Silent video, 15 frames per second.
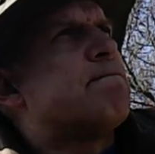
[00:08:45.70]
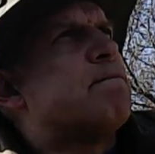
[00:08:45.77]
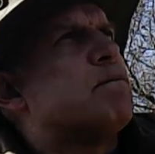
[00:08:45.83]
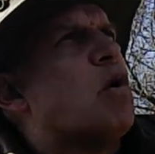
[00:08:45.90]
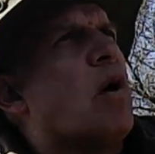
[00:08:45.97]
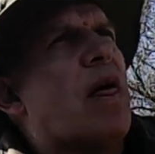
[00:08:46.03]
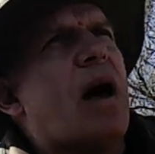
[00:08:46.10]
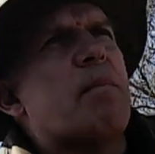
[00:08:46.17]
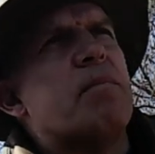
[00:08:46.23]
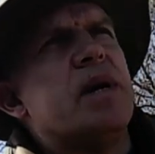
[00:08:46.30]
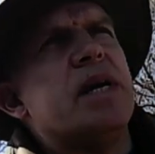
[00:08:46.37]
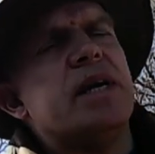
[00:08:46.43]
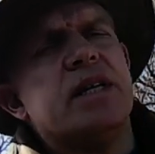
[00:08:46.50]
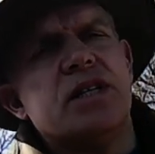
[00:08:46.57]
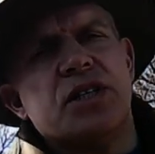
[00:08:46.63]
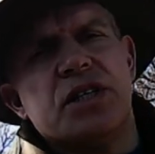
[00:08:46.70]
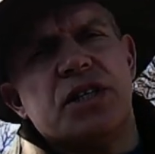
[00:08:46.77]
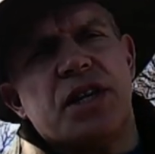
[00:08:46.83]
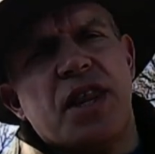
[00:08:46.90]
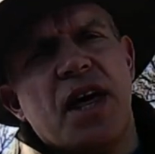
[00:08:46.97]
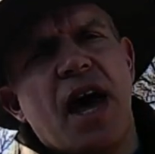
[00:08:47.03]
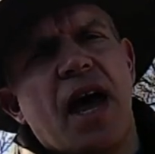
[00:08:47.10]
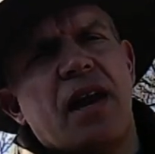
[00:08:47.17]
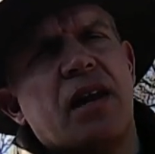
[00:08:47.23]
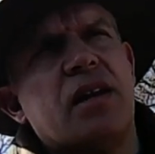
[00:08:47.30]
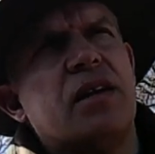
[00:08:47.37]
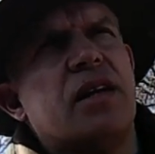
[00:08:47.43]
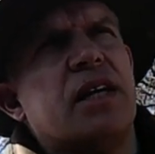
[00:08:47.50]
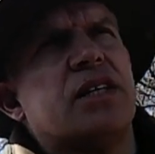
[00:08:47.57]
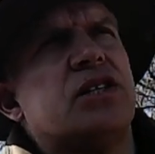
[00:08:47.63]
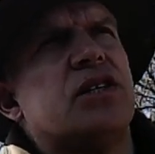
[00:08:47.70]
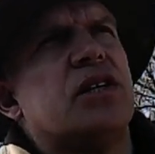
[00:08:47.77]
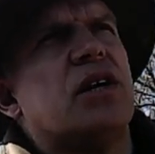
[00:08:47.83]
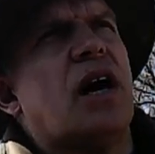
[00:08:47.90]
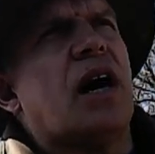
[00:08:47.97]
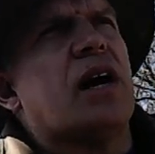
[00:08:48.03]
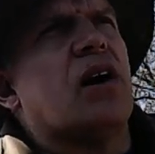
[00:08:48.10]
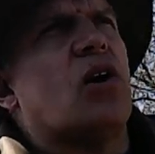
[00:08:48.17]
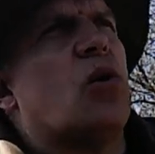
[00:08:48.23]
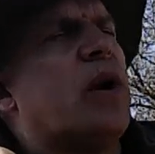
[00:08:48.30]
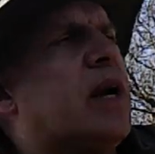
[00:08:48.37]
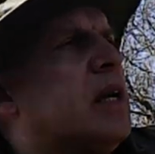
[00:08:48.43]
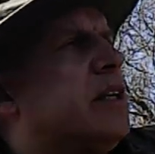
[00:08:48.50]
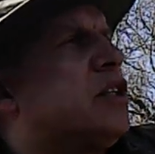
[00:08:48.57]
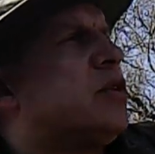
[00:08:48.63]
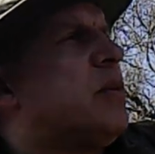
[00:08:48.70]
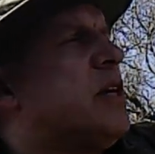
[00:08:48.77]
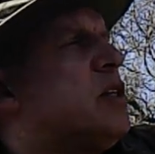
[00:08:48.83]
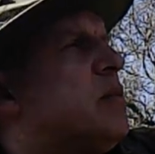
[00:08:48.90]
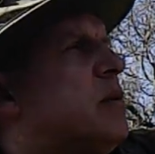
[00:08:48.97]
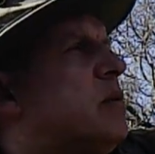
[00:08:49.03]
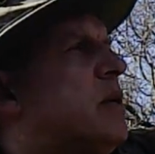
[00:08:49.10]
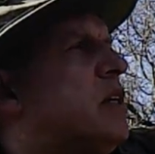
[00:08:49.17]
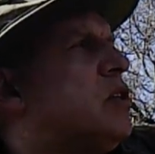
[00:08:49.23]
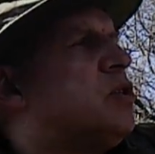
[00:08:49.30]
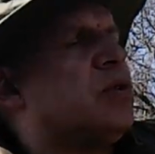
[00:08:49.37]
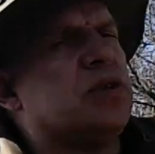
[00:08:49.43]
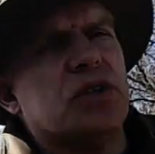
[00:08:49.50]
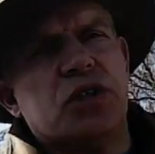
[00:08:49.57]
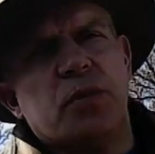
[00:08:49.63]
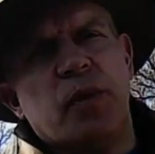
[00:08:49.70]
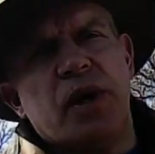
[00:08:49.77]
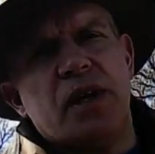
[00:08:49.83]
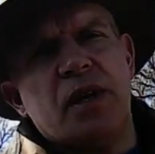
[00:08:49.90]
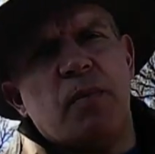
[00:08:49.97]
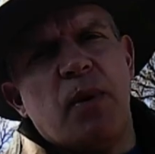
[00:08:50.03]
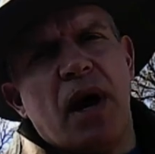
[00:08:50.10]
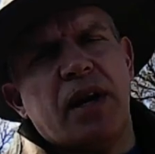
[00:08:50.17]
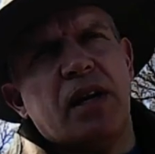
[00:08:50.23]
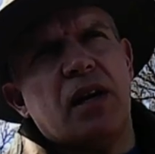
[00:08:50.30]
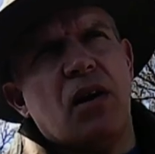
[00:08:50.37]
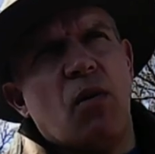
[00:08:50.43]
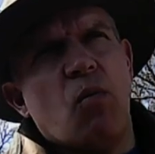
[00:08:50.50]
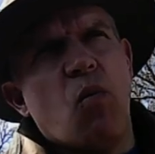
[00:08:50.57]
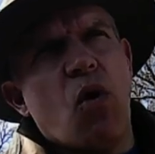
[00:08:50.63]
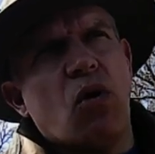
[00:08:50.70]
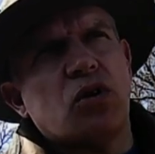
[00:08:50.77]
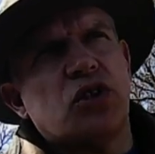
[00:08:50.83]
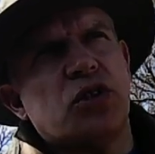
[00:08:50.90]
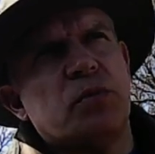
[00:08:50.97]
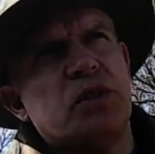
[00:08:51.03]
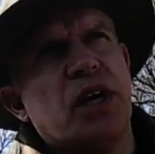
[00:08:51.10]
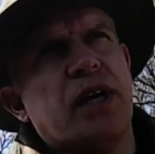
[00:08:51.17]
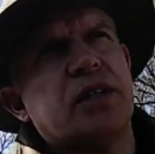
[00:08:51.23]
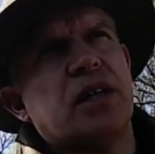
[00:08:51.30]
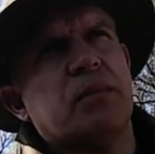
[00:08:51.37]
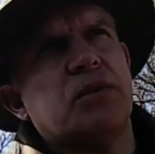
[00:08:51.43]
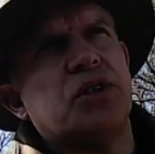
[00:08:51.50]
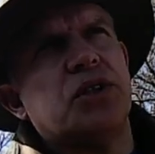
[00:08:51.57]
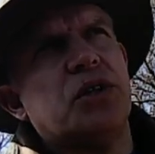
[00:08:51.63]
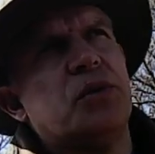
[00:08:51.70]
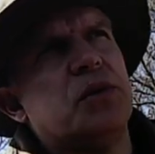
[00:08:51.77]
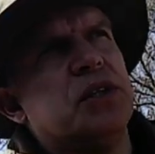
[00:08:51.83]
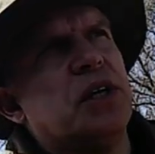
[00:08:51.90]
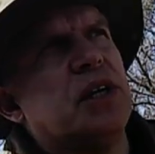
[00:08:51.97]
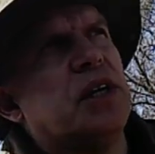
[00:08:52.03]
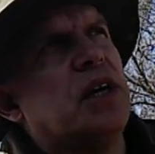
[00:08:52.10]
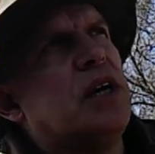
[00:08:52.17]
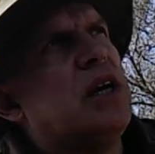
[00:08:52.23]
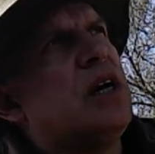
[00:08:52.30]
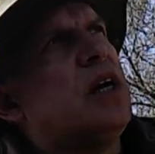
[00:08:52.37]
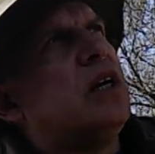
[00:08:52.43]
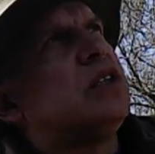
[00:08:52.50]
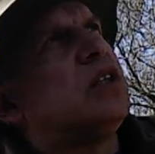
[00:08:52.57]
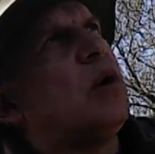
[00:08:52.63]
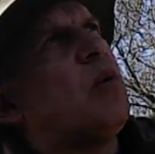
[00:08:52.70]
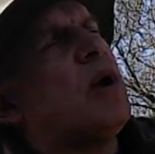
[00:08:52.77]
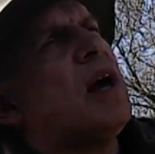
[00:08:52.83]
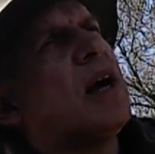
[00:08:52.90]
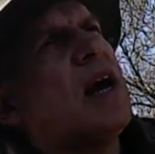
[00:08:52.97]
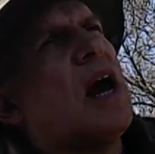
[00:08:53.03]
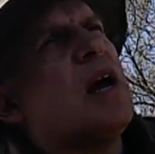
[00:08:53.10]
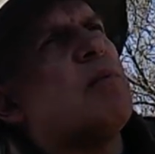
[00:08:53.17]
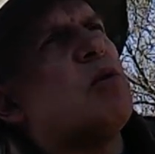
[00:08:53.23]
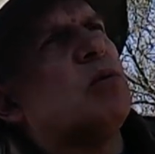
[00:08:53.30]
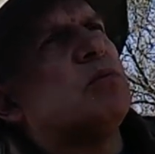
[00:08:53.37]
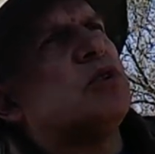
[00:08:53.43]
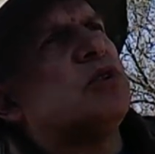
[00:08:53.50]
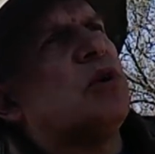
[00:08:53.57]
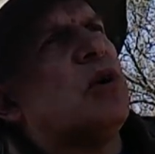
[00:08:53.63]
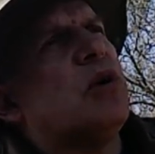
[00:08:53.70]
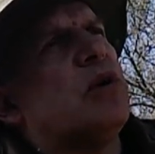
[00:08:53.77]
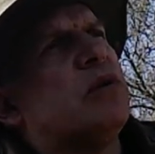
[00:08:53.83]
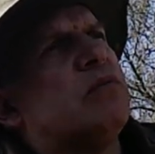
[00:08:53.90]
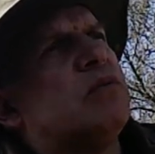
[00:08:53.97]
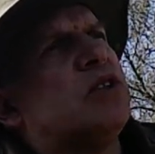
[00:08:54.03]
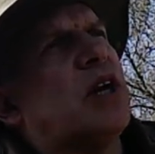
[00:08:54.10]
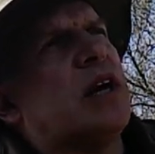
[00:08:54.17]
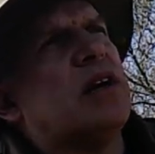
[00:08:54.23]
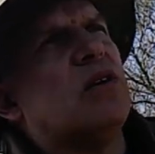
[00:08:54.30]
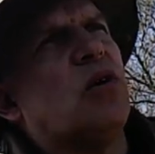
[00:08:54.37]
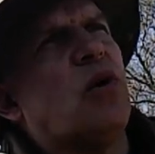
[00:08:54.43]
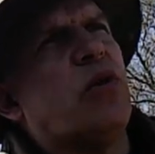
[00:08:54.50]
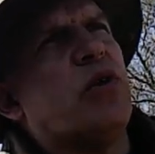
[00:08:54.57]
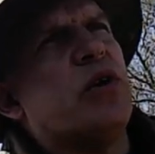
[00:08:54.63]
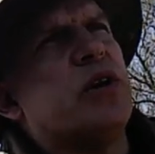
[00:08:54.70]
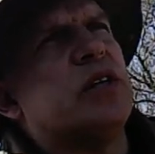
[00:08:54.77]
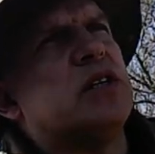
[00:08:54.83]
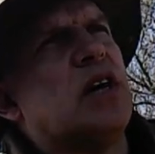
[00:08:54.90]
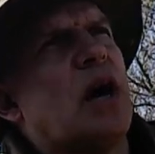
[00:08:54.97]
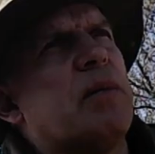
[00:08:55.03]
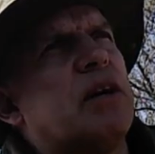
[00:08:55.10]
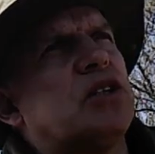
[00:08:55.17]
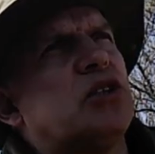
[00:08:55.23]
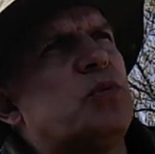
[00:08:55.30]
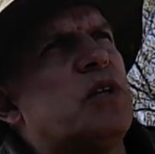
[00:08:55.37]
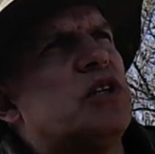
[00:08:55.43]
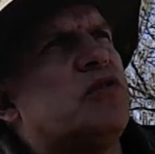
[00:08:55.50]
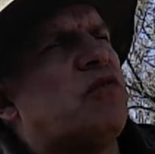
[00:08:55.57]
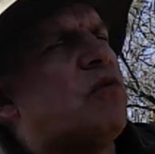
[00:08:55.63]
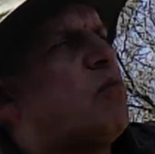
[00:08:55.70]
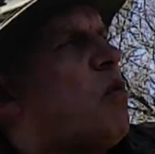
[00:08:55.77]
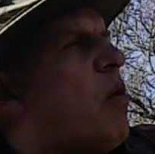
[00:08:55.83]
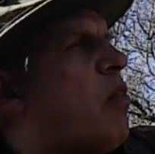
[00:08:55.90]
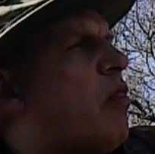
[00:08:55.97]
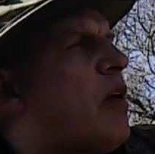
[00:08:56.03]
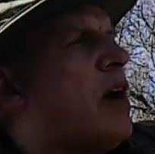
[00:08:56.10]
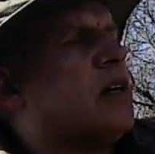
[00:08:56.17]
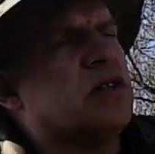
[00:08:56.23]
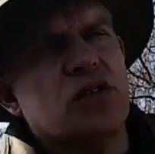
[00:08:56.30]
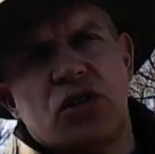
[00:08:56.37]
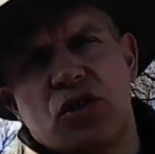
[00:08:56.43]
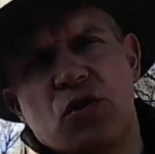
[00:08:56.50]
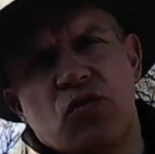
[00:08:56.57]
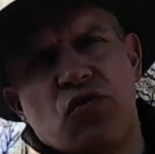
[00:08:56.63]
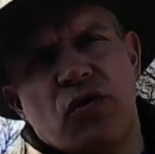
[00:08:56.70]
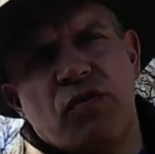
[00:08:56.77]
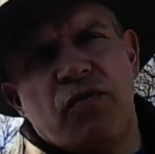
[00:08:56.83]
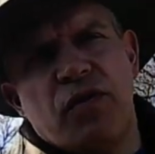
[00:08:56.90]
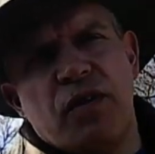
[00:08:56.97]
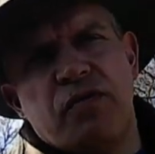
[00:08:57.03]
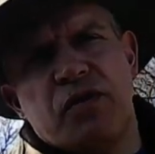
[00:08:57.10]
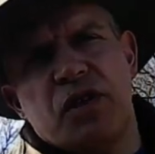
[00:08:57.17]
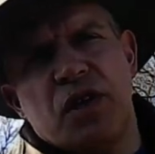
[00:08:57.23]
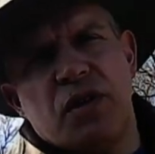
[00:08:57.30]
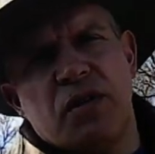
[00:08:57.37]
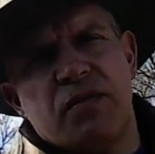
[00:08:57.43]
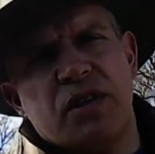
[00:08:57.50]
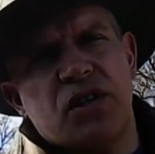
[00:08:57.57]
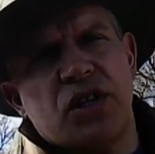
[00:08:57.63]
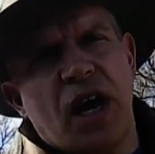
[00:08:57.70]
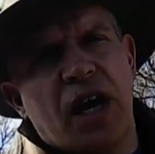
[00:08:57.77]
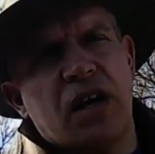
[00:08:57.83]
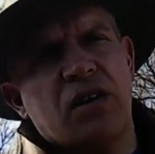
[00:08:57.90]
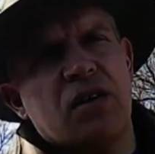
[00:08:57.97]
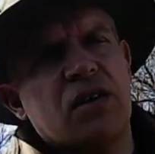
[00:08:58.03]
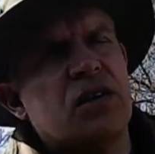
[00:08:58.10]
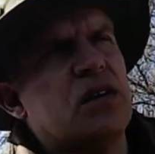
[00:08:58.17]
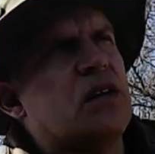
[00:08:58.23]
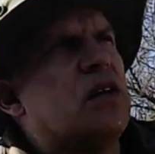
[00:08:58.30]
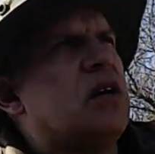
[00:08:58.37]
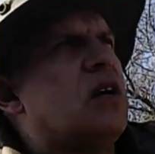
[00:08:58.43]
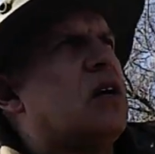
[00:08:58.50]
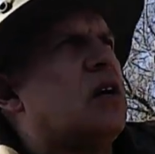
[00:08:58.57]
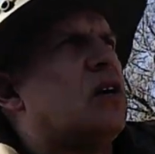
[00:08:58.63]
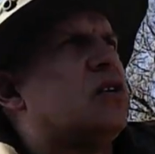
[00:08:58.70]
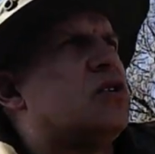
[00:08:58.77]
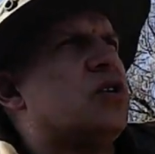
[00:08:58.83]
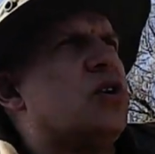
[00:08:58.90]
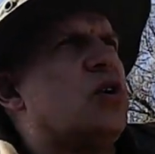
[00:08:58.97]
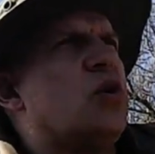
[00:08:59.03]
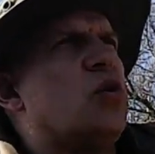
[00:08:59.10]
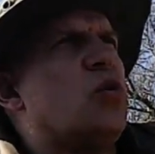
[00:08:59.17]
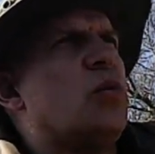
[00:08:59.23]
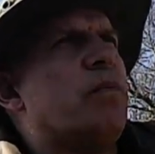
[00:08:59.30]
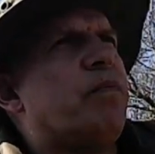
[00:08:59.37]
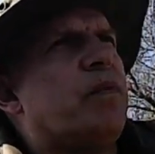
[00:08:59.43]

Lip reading: What that means is then is that I can quickly switch between shutter speed depending on what subject I'm shooting. So when I came up sort of the second or third time, I switched from 1250th of a second to